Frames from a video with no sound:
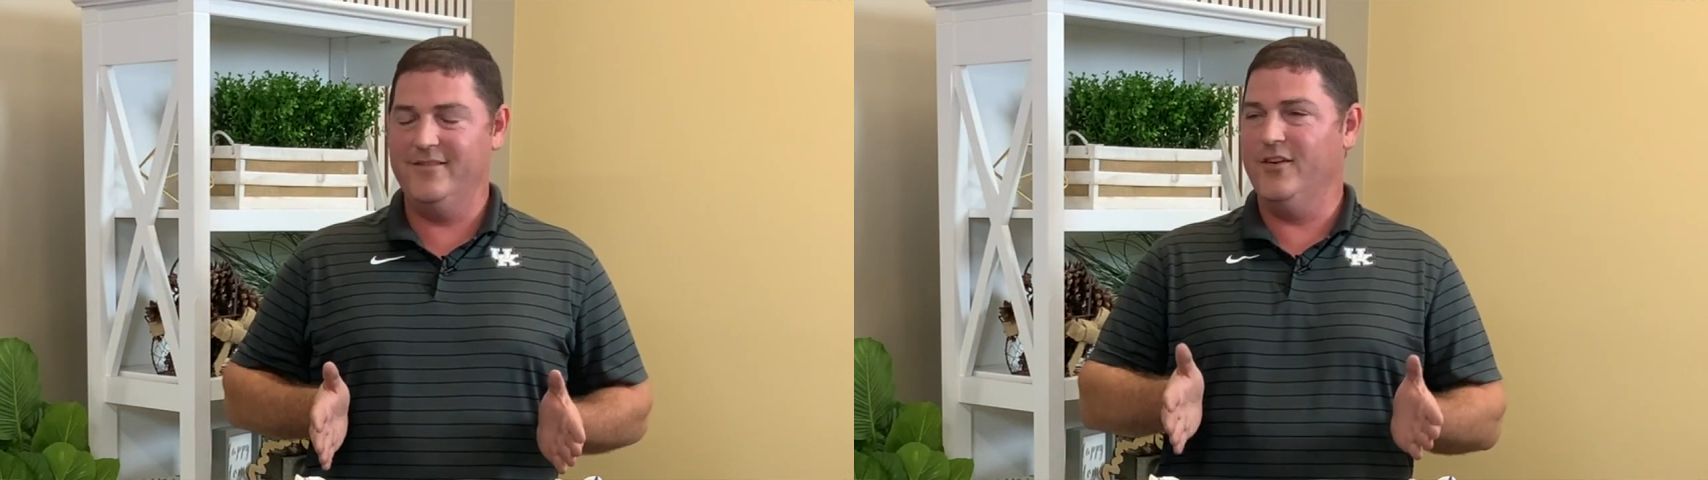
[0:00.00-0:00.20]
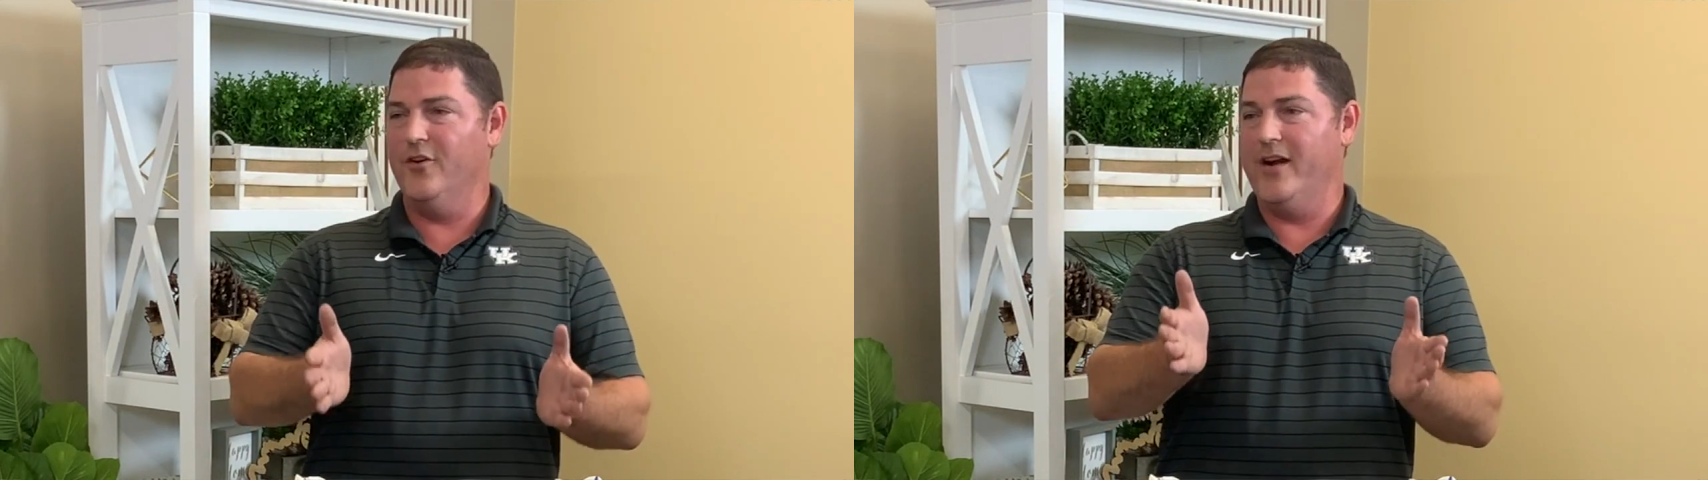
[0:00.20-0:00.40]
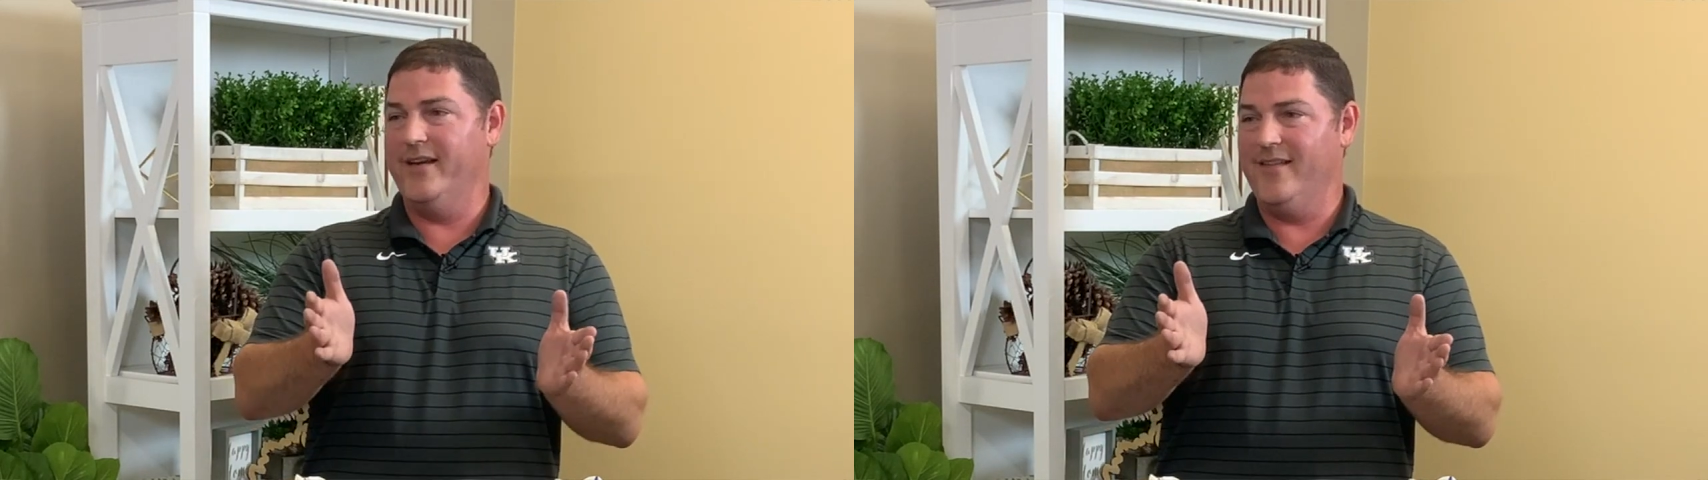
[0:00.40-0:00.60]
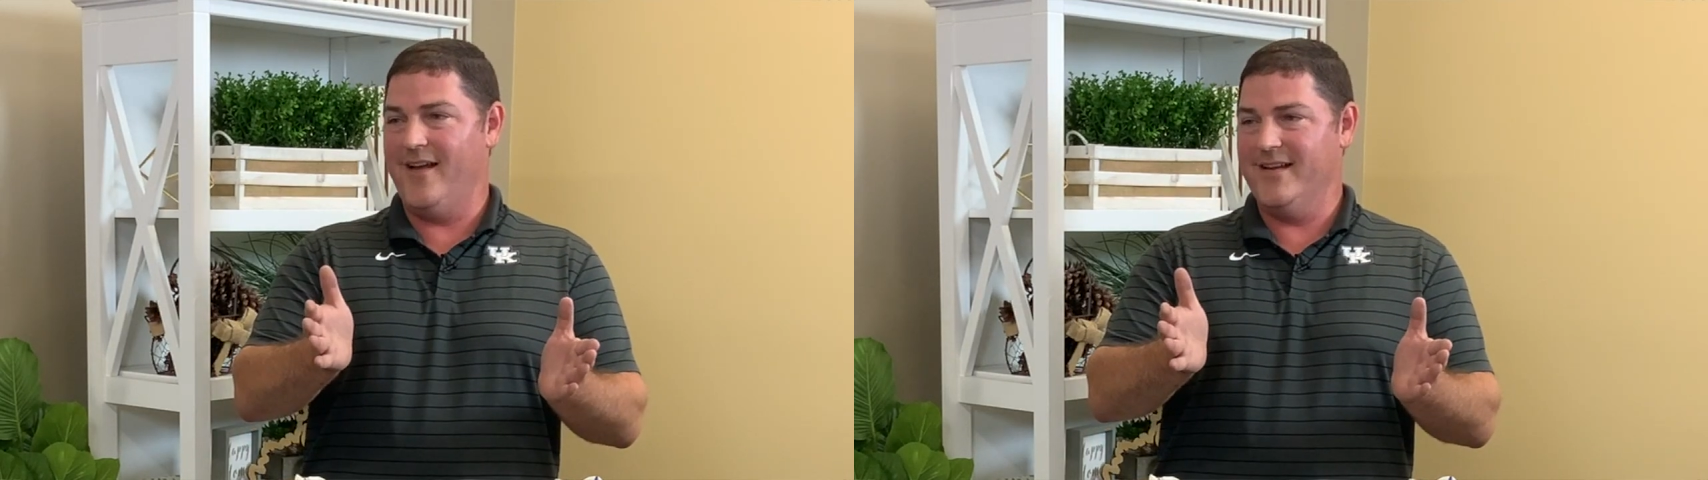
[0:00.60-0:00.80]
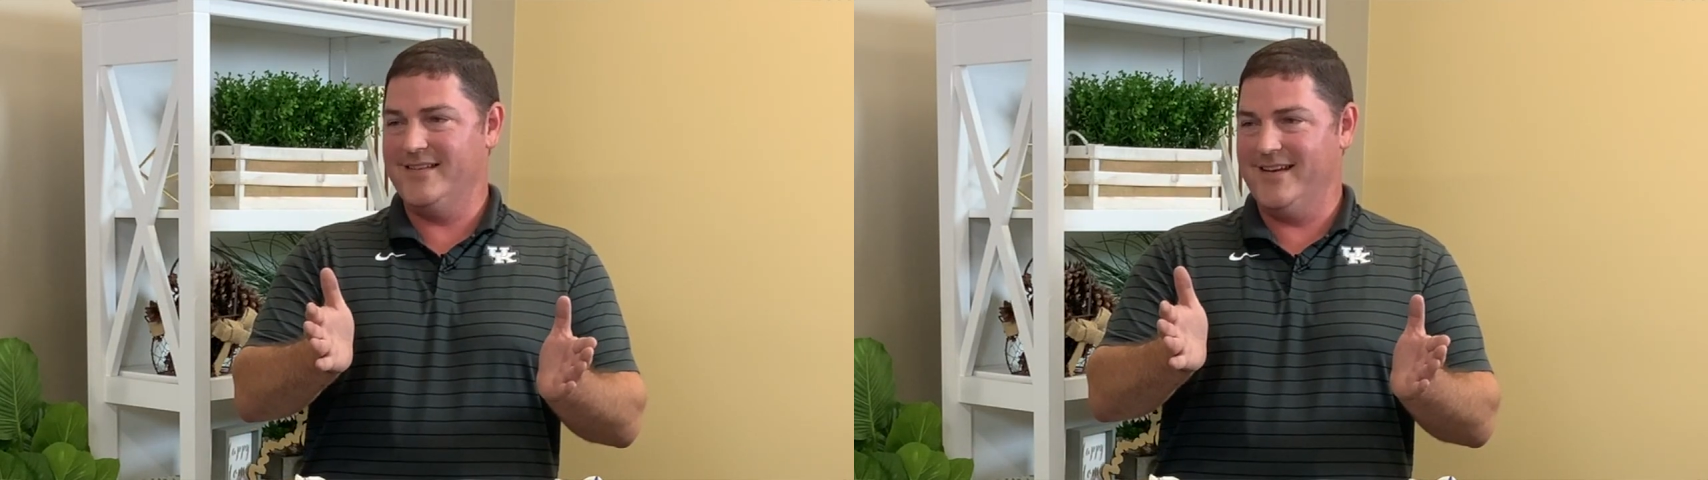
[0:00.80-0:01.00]
green
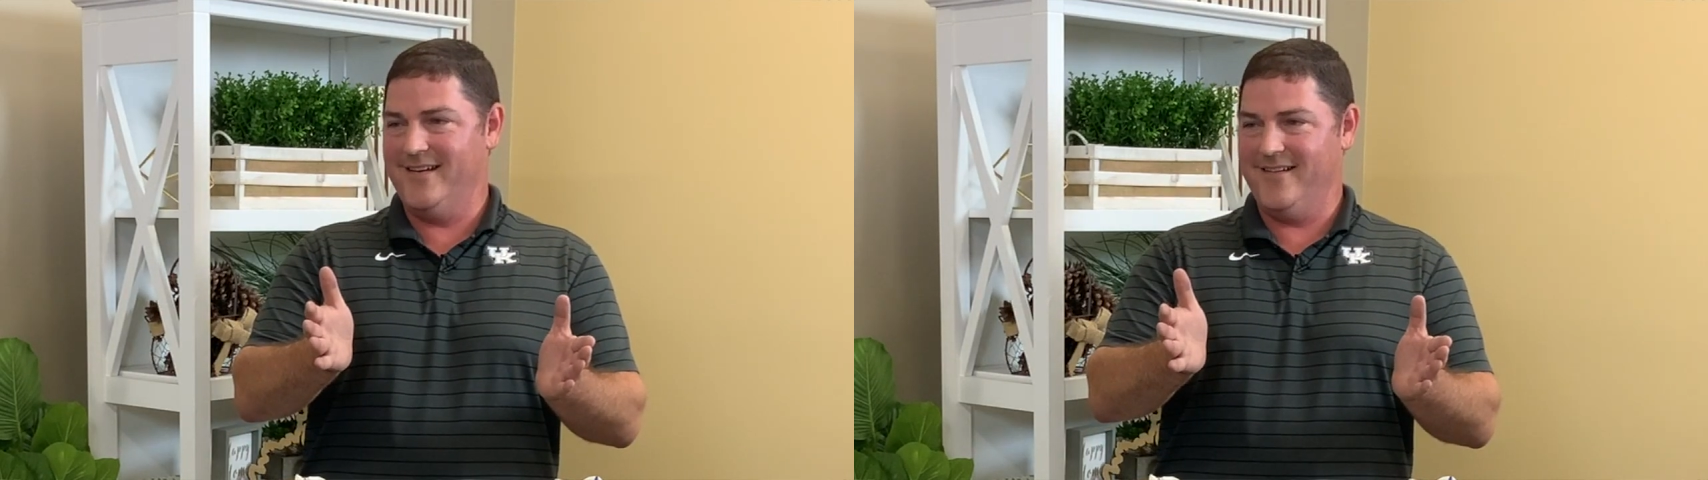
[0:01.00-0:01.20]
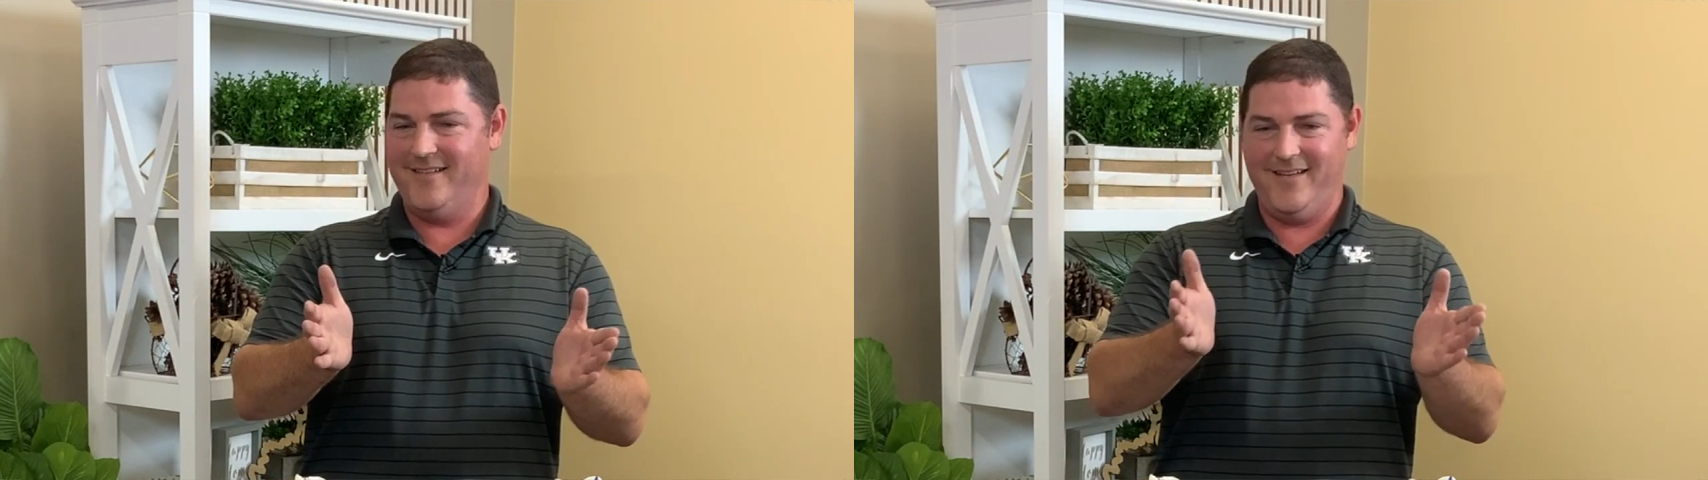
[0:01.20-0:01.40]
lines here